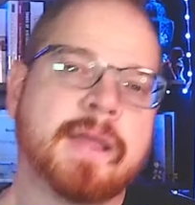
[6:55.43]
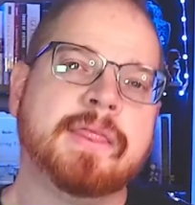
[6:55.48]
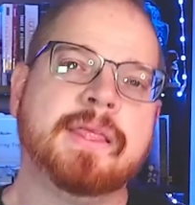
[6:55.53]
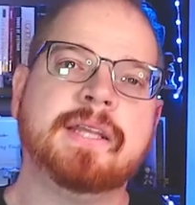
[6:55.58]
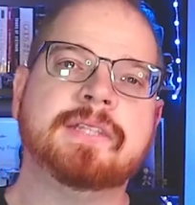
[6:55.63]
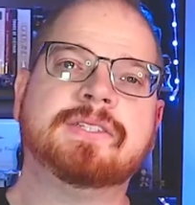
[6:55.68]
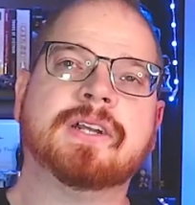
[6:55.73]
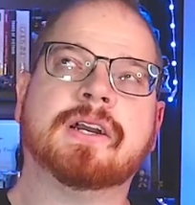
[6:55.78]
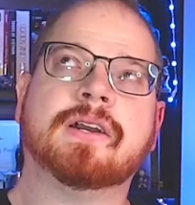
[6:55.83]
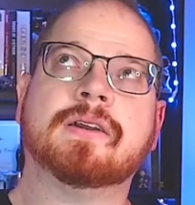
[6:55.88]

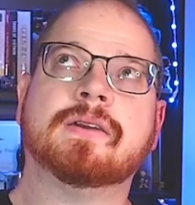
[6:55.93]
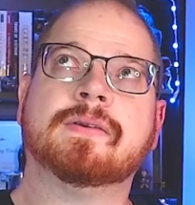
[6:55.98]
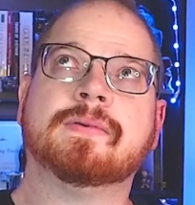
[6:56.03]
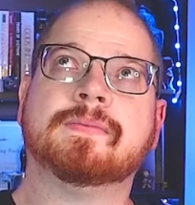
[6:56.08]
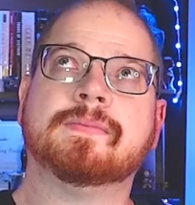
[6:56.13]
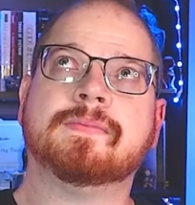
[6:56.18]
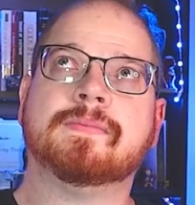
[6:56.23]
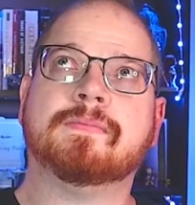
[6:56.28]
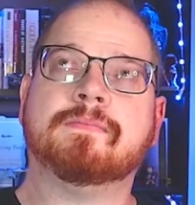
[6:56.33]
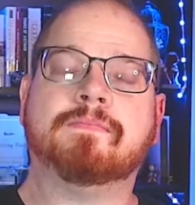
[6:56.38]
These are
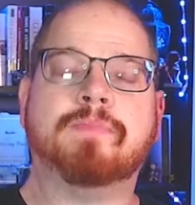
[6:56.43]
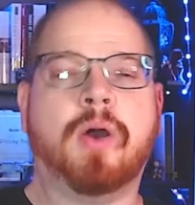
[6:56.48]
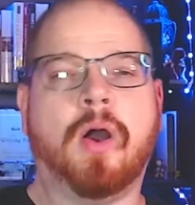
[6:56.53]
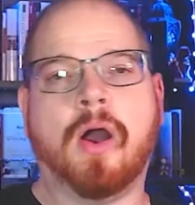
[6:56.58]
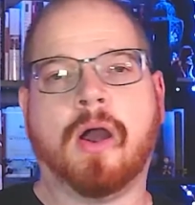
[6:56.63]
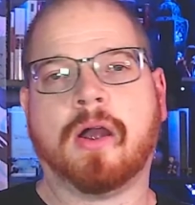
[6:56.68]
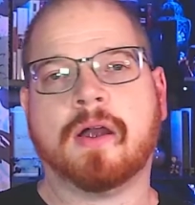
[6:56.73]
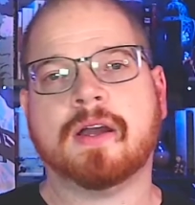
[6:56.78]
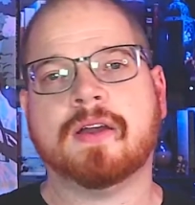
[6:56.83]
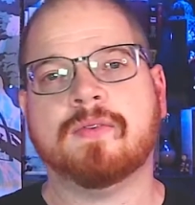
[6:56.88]

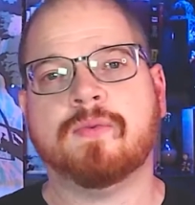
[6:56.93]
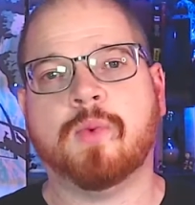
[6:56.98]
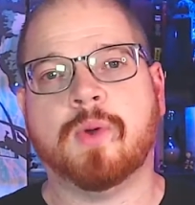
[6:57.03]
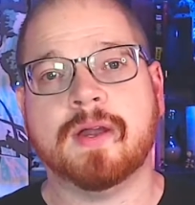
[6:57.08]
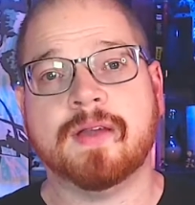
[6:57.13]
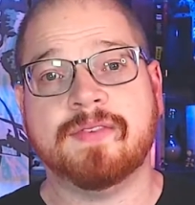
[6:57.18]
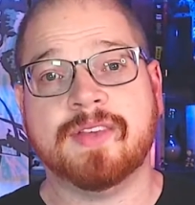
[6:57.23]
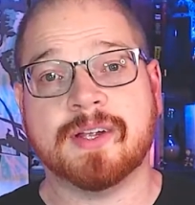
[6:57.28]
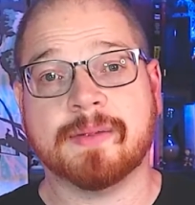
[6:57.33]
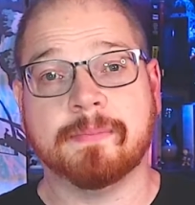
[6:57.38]
part of one
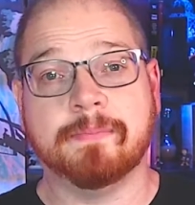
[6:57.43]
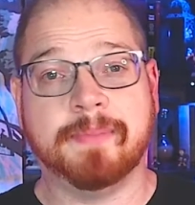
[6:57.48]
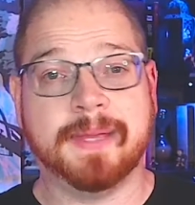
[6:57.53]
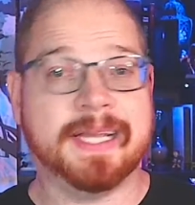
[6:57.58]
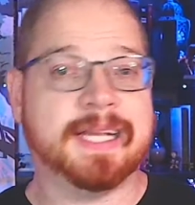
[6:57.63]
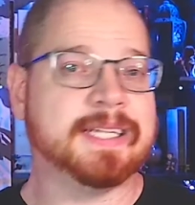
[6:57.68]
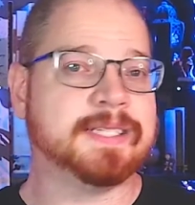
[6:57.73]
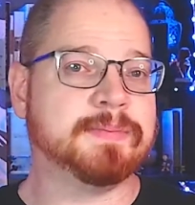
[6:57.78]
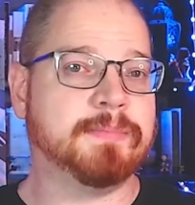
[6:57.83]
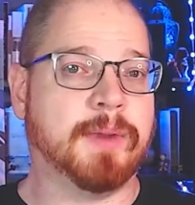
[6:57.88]
of your
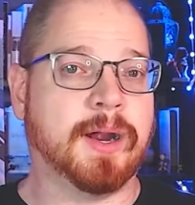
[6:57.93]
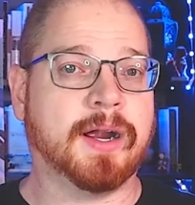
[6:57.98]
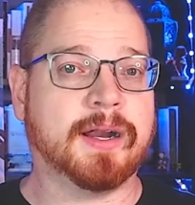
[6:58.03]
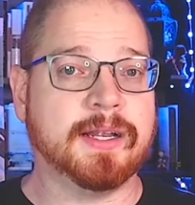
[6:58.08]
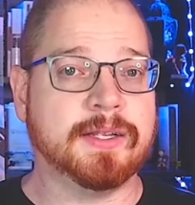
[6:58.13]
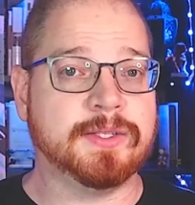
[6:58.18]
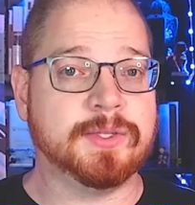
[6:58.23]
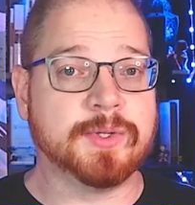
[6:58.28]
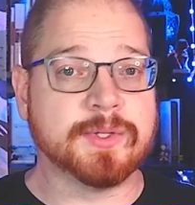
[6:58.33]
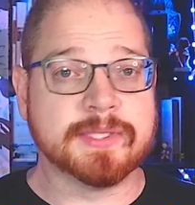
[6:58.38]
biggest
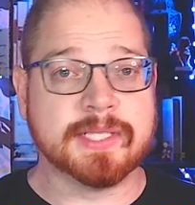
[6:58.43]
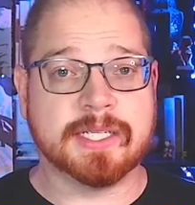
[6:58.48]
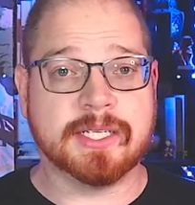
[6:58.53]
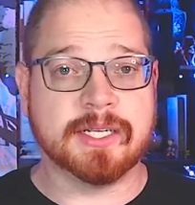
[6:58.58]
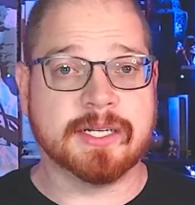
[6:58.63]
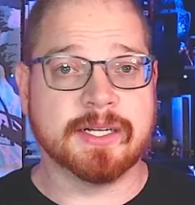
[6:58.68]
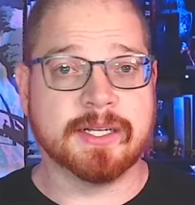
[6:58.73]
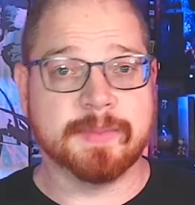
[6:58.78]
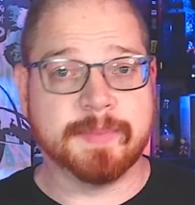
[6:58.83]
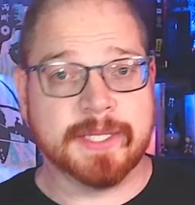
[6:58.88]
marketing tools that you're
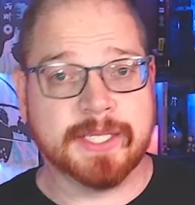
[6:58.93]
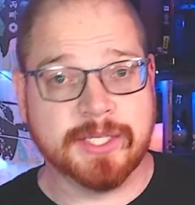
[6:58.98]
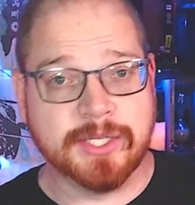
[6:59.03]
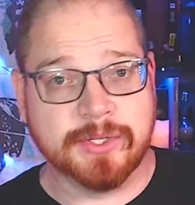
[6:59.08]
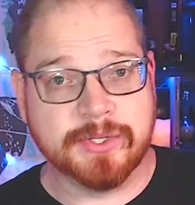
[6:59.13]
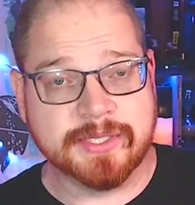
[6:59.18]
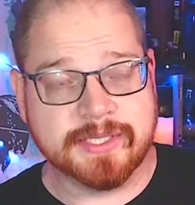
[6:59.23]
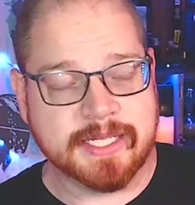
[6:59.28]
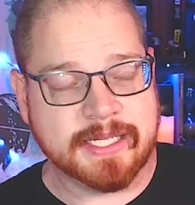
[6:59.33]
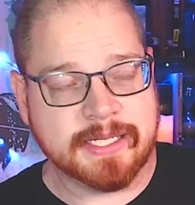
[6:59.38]
going to be
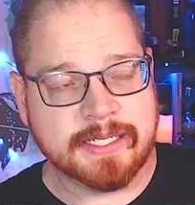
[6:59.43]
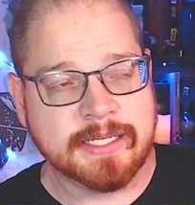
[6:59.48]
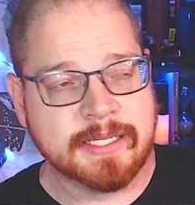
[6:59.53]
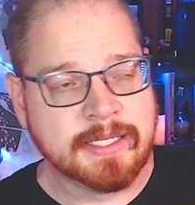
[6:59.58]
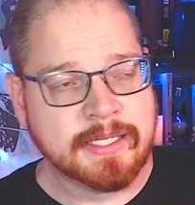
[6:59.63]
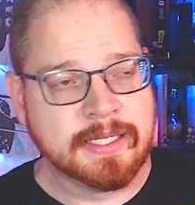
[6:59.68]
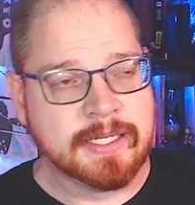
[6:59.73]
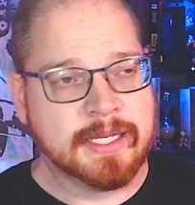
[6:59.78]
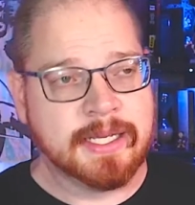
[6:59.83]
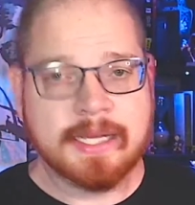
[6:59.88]
using,
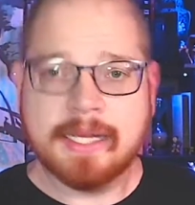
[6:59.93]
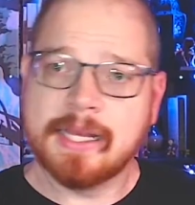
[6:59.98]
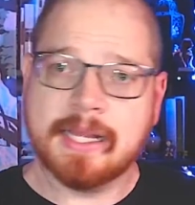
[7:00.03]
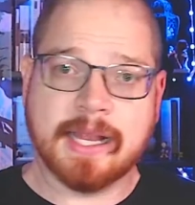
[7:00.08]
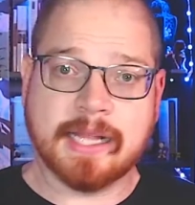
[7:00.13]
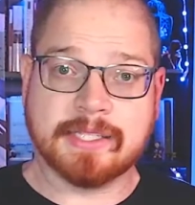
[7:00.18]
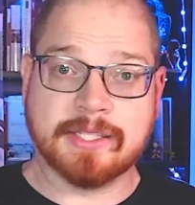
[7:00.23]
and that's